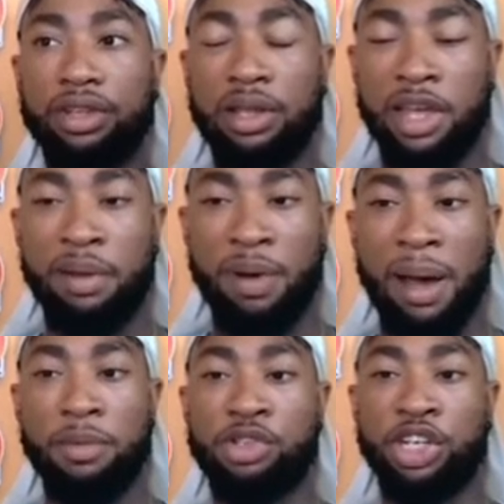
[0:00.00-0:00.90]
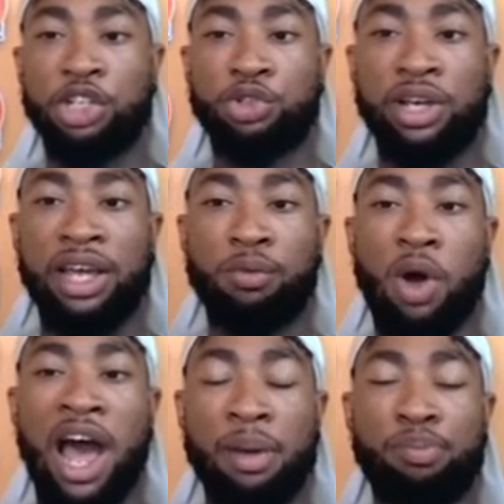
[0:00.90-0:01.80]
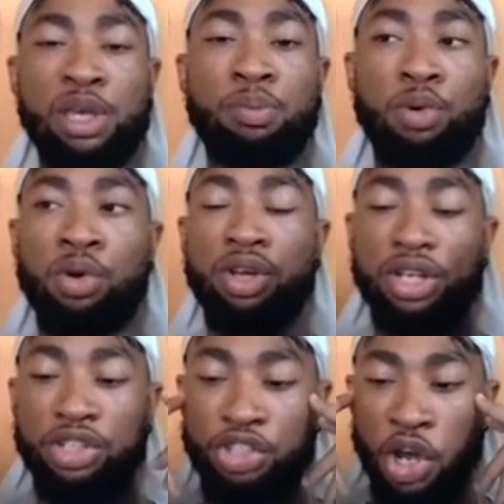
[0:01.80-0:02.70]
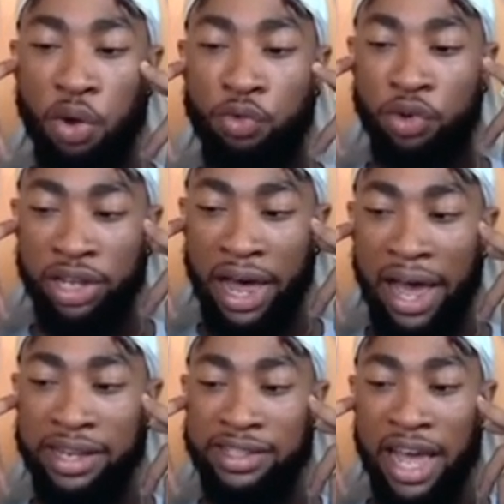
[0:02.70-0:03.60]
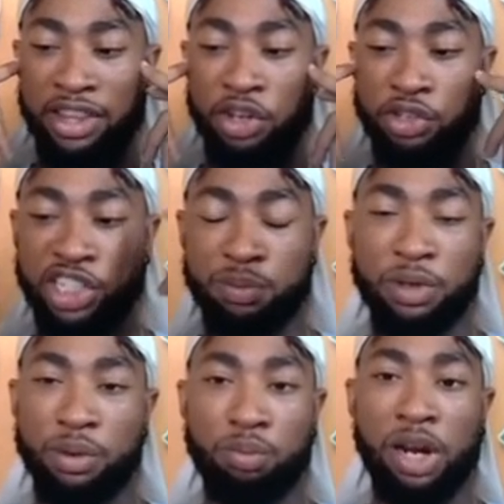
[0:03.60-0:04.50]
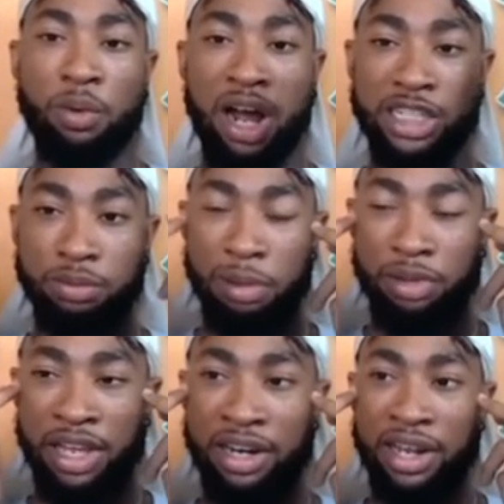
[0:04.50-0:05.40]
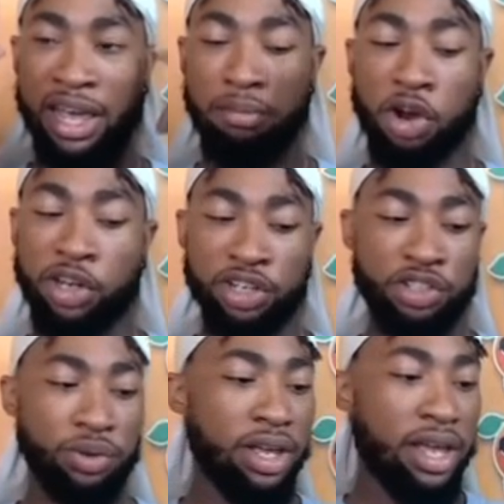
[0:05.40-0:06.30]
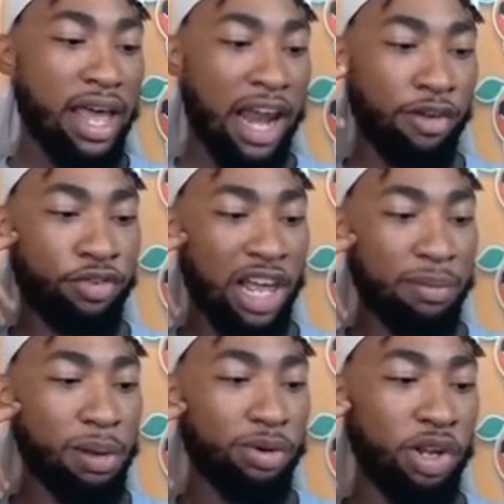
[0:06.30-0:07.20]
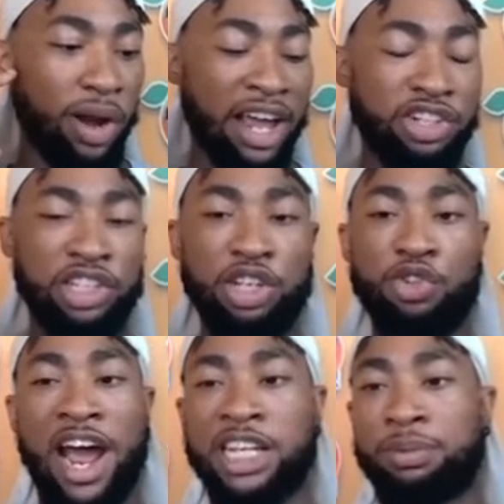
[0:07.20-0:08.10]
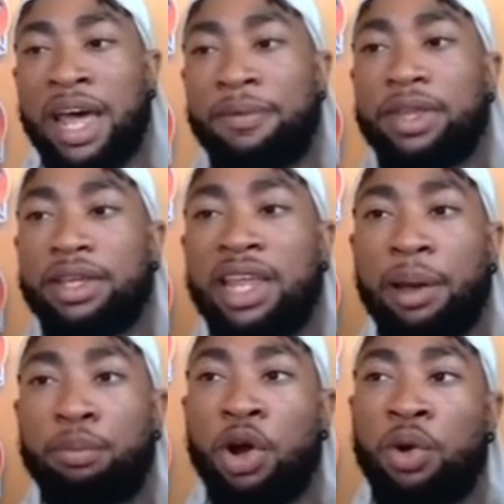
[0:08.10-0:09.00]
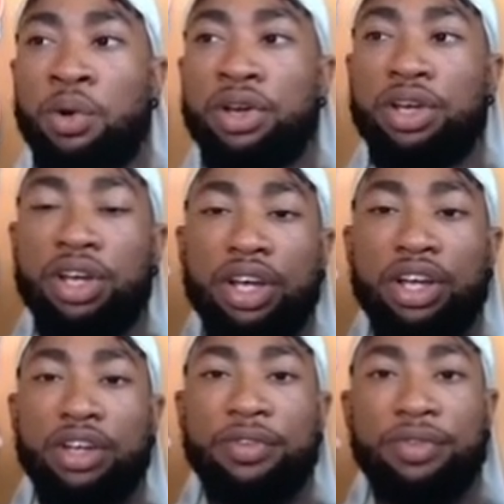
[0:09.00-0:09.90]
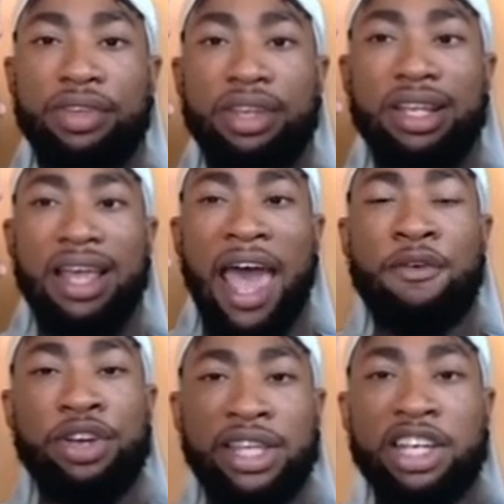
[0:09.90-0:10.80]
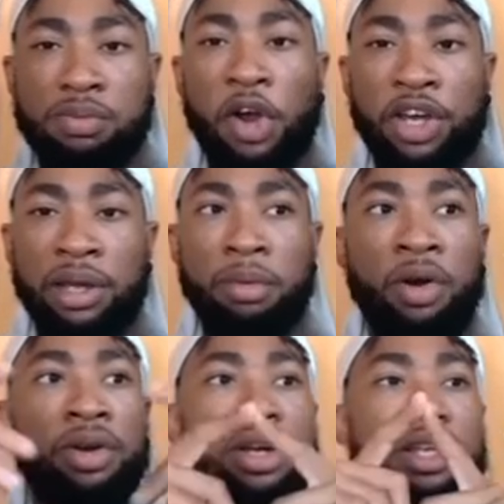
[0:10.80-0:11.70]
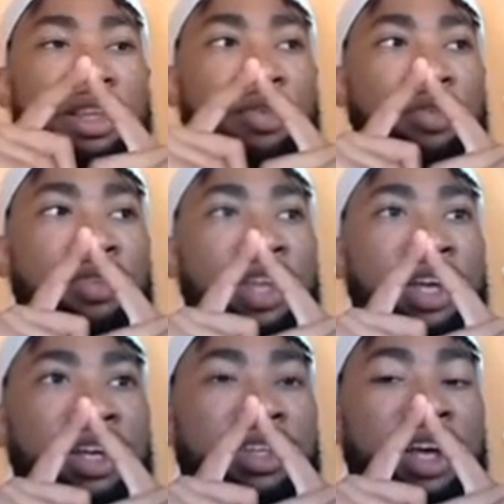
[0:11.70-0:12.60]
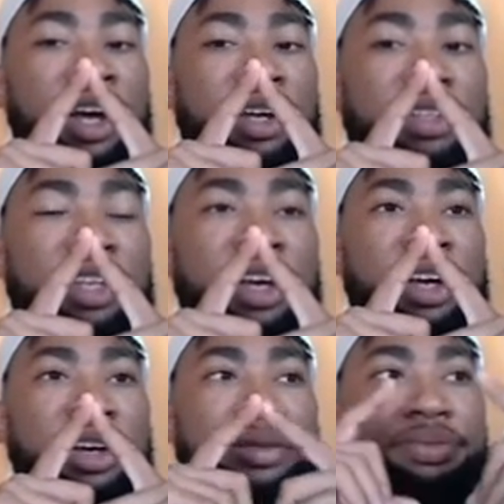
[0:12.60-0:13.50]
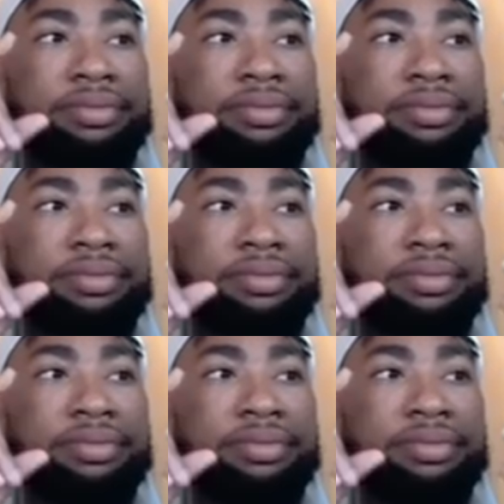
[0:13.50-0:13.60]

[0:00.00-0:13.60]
the hip-hop music industry and why people don't realize that they're just being brainwashed, manipulated, and marketed to. And I feel like people don't actually grasp that bro, everything is marketing, bro. The